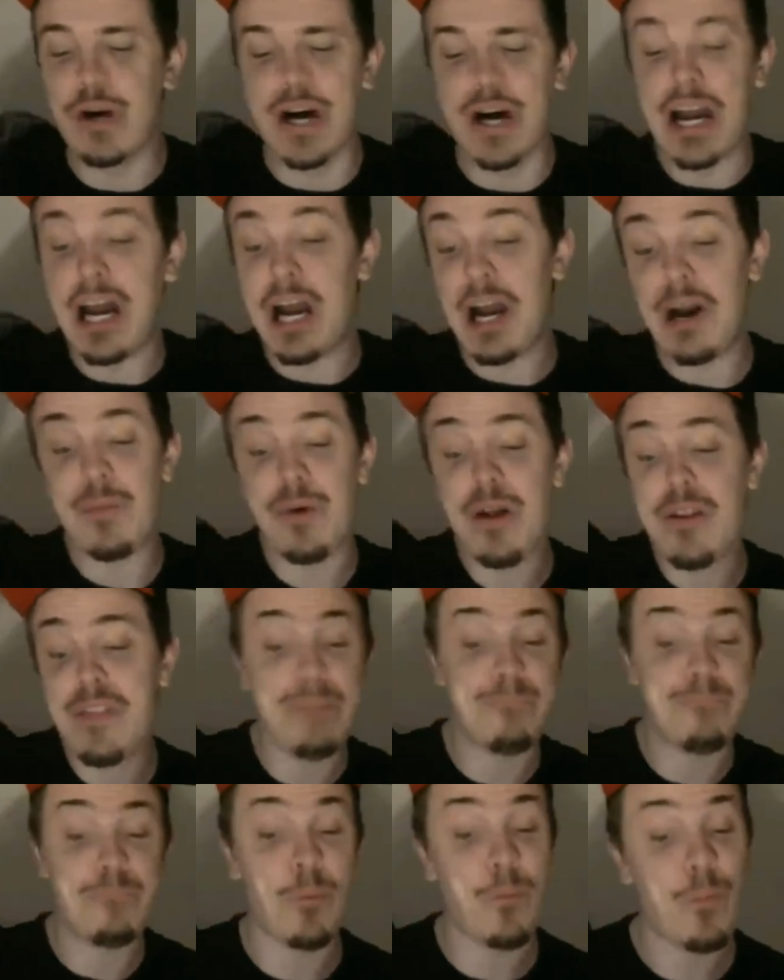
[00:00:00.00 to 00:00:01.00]
I, I wanted
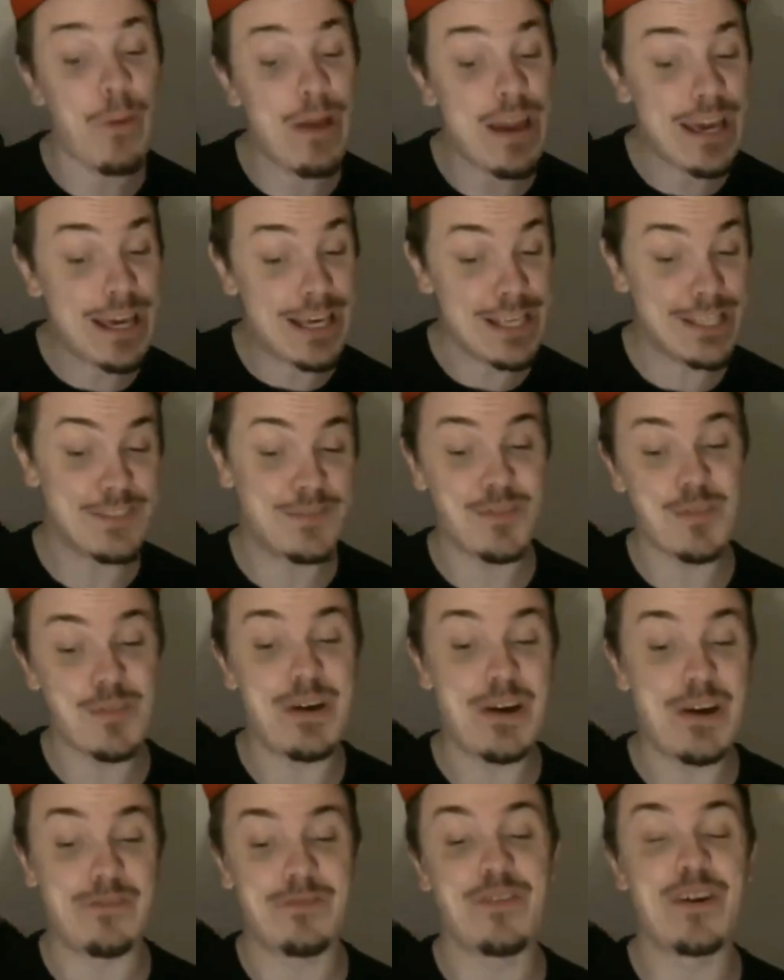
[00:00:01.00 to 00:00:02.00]
that praise from
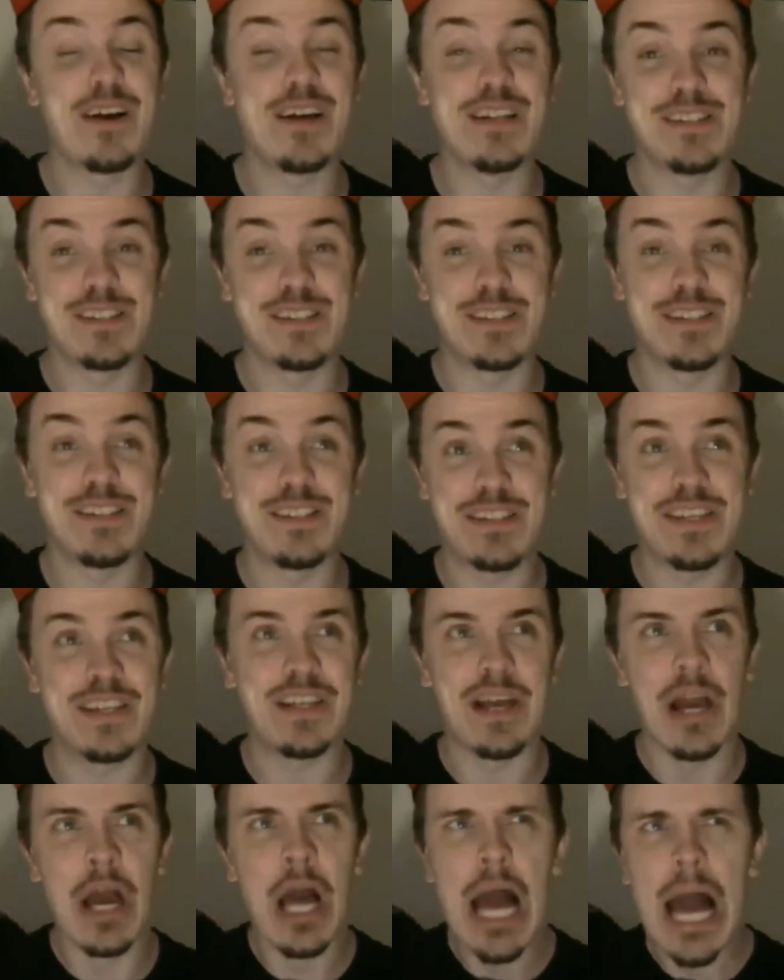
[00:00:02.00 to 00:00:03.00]
my friends to see
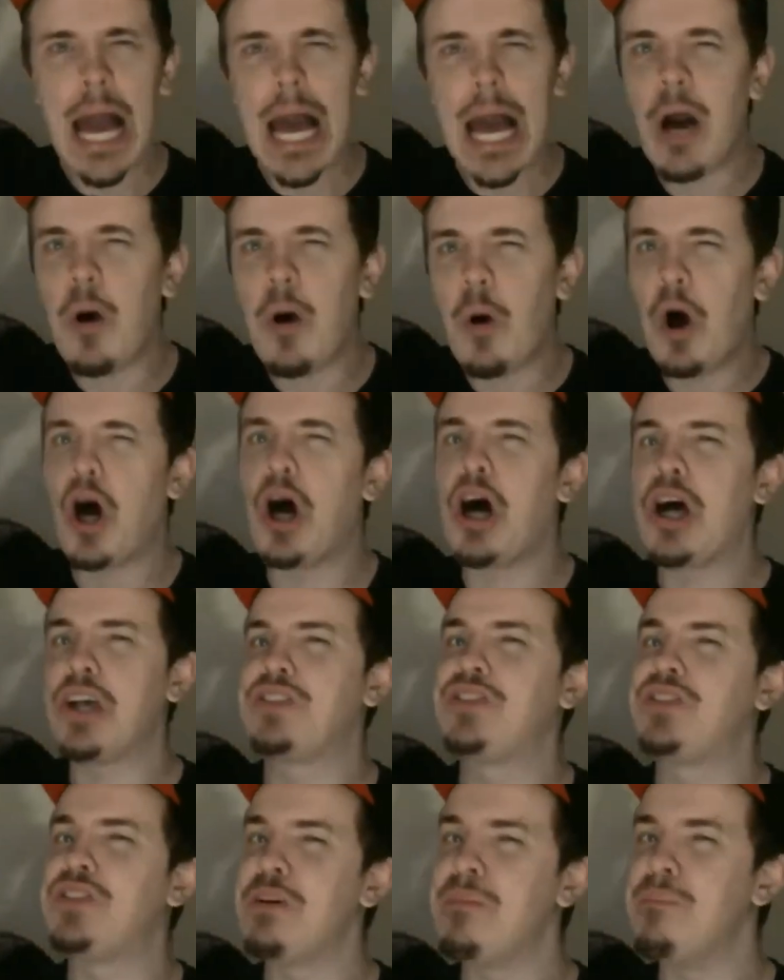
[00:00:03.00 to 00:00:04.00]
like how
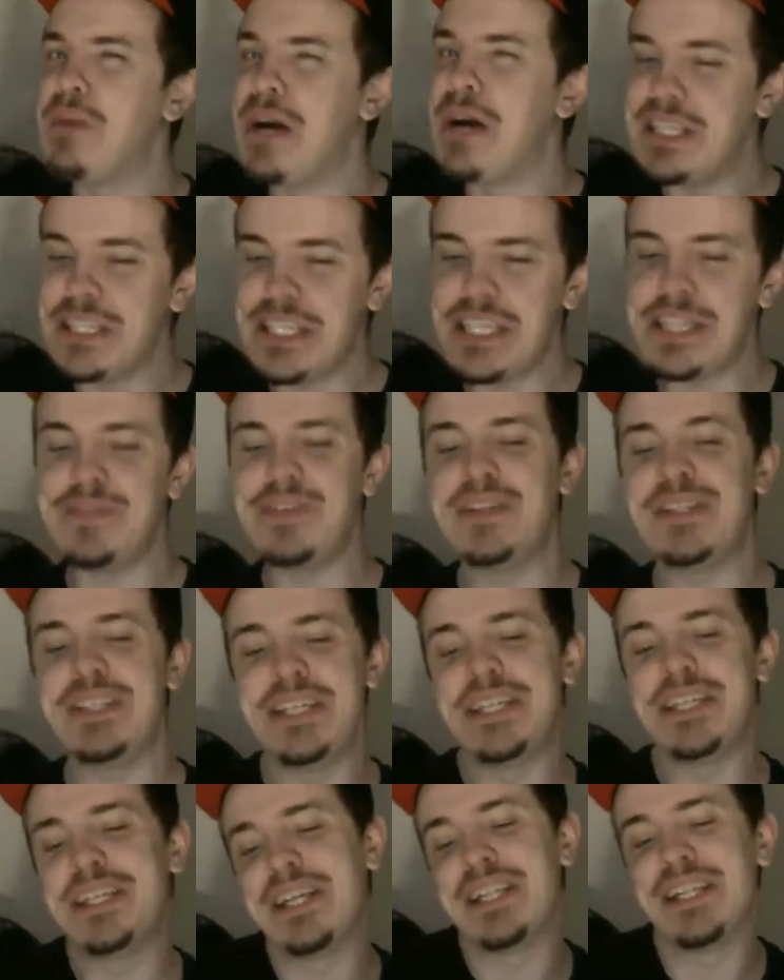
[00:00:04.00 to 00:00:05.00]
awesome my
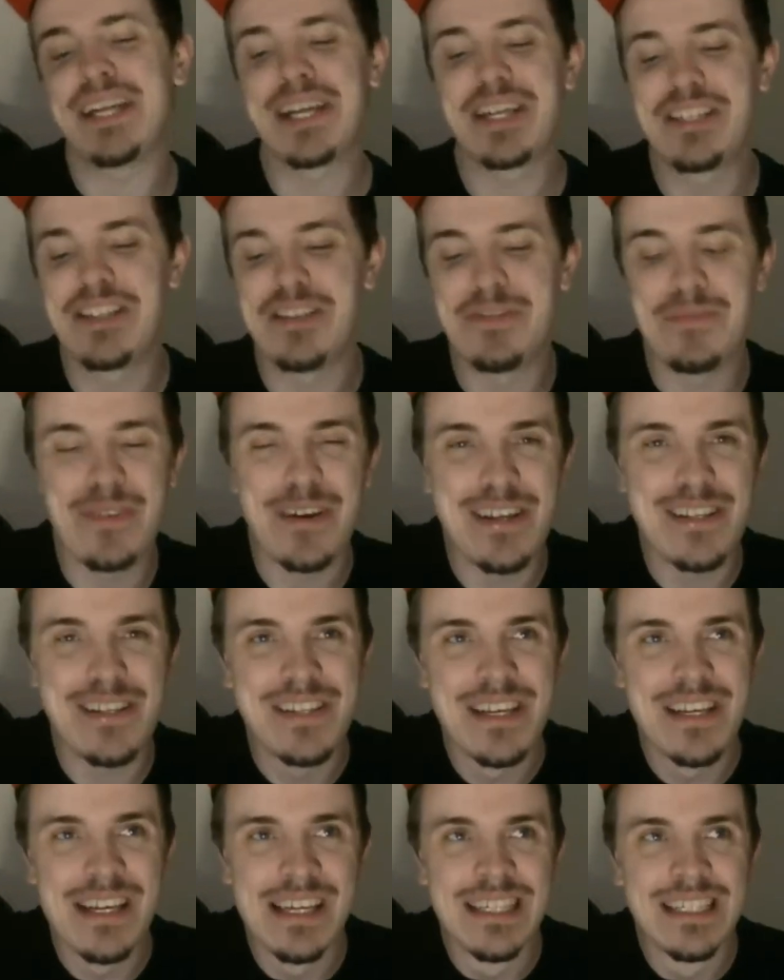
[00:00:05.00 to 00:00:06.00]
DVD collection was.